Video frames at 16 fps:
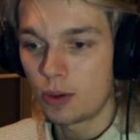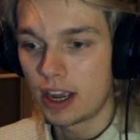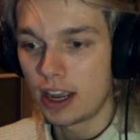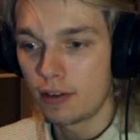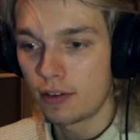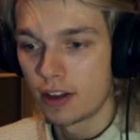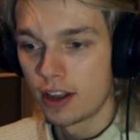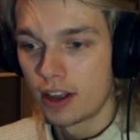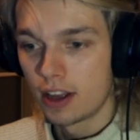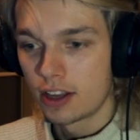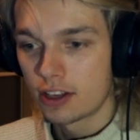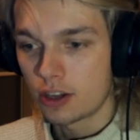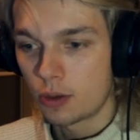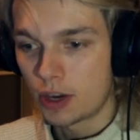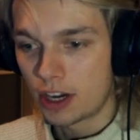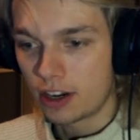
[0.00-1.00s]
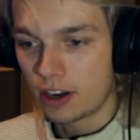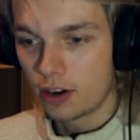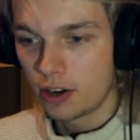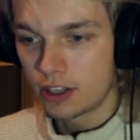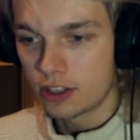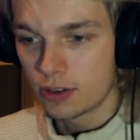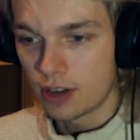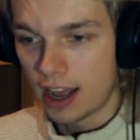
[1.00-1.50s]
wave. So we are
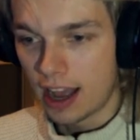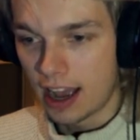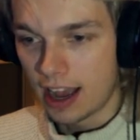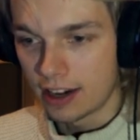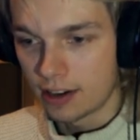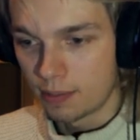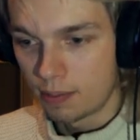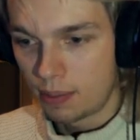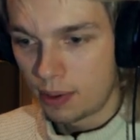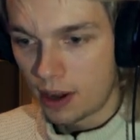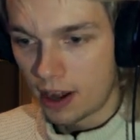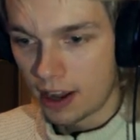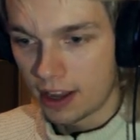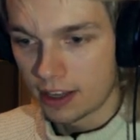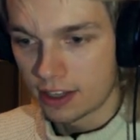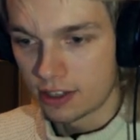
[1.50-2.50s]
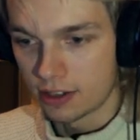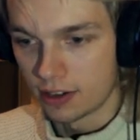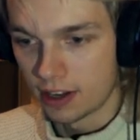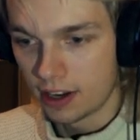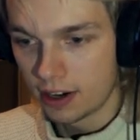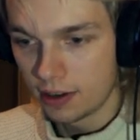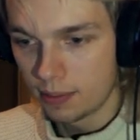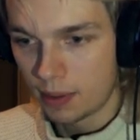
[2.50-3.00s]
going to add pi to
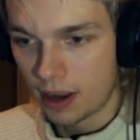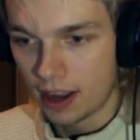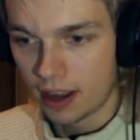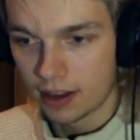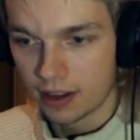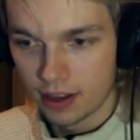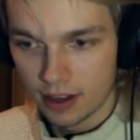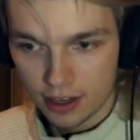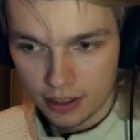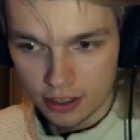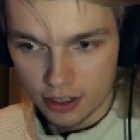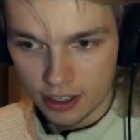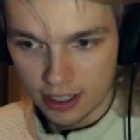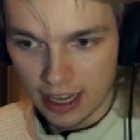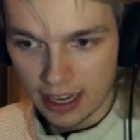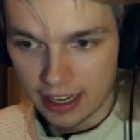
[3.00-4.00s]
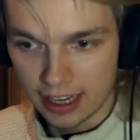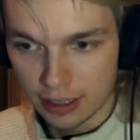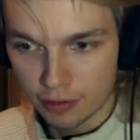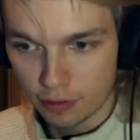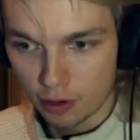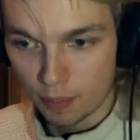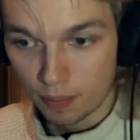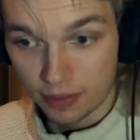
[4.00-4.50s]
here by just getting it
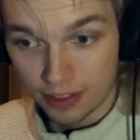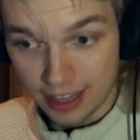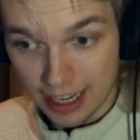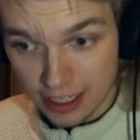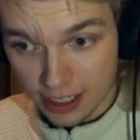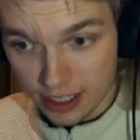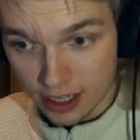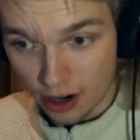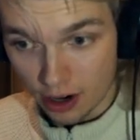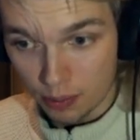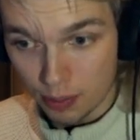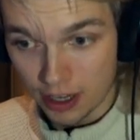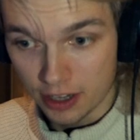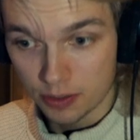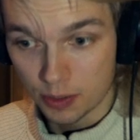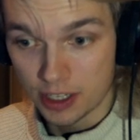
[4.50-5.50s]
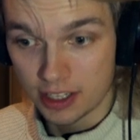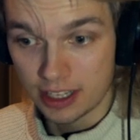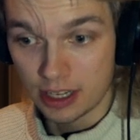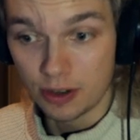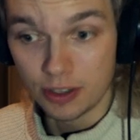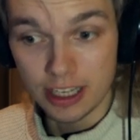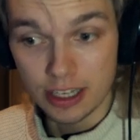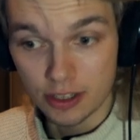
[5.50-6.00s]
from this node, because we
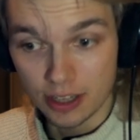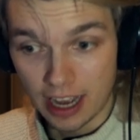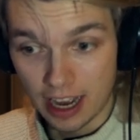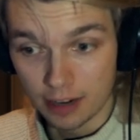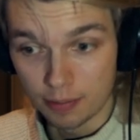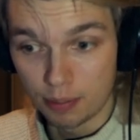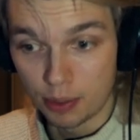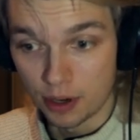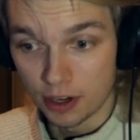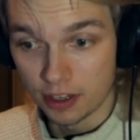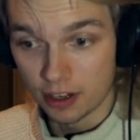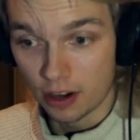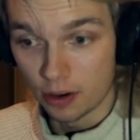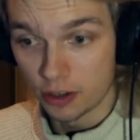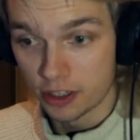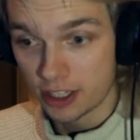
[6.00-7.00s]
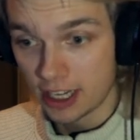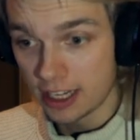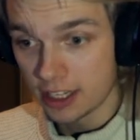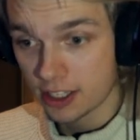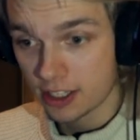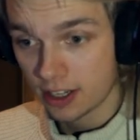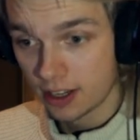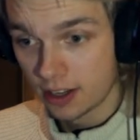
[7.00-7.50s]
still need to add
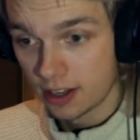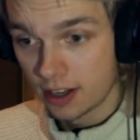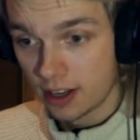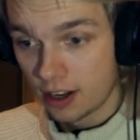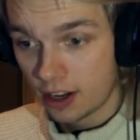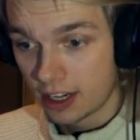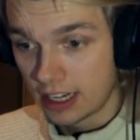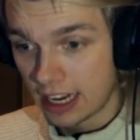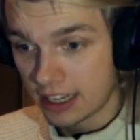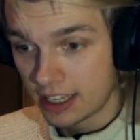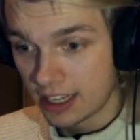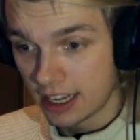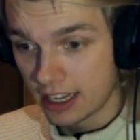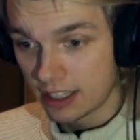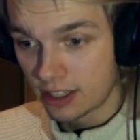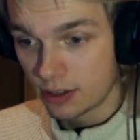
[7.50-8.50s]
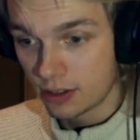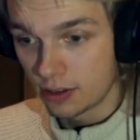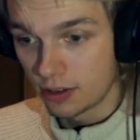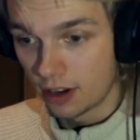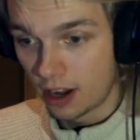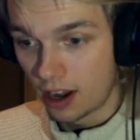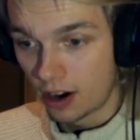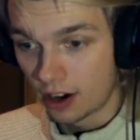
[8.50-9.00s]
0.06, connecting it
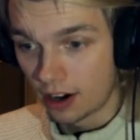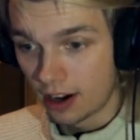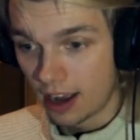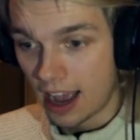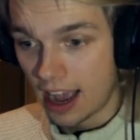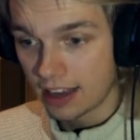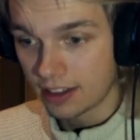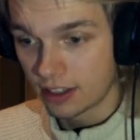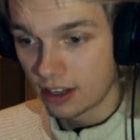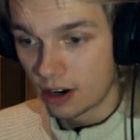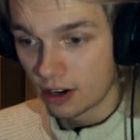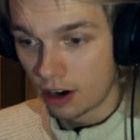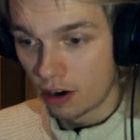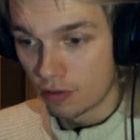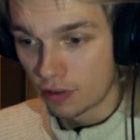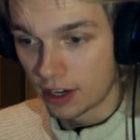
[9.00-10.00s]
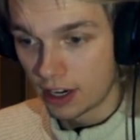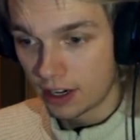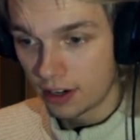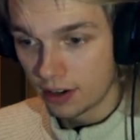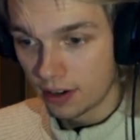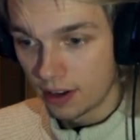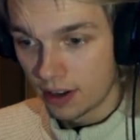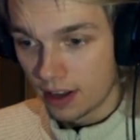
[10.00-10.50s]
to our add node over
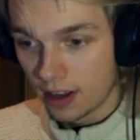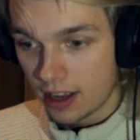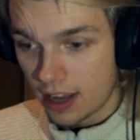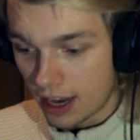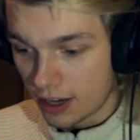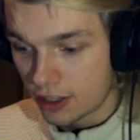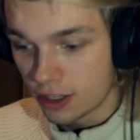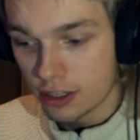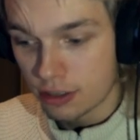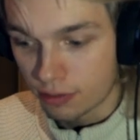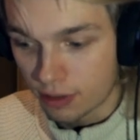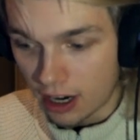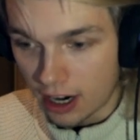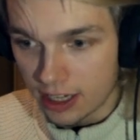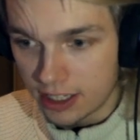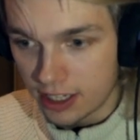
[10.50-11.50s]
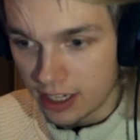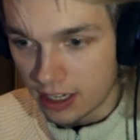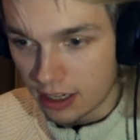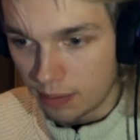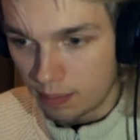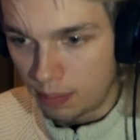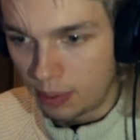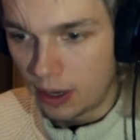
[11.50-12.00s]
here, and just
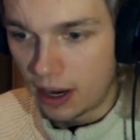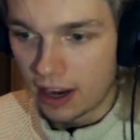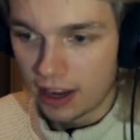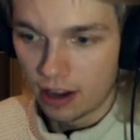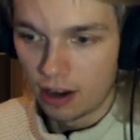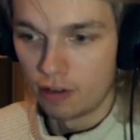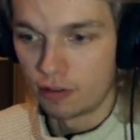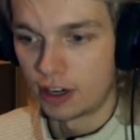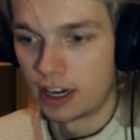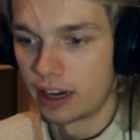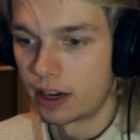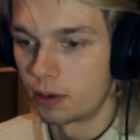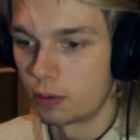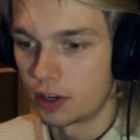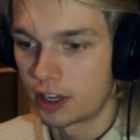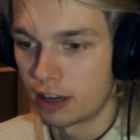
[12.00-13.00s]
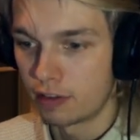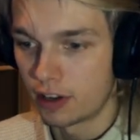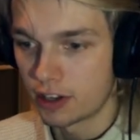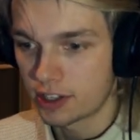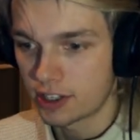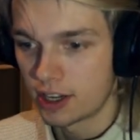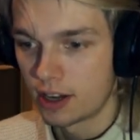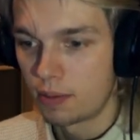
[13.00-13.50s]
writing pi over here. It will give
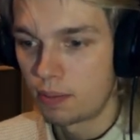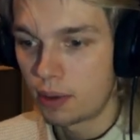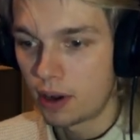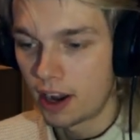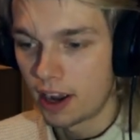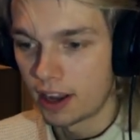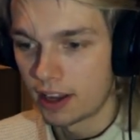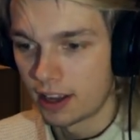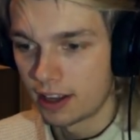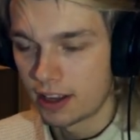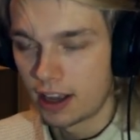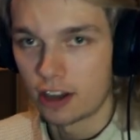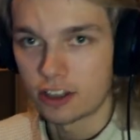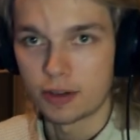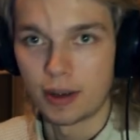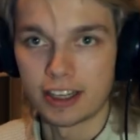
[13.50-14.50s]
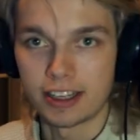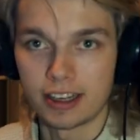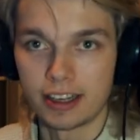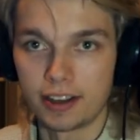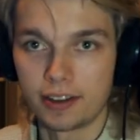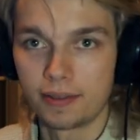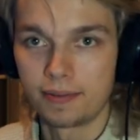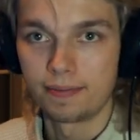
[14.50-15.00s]
us pi automatically.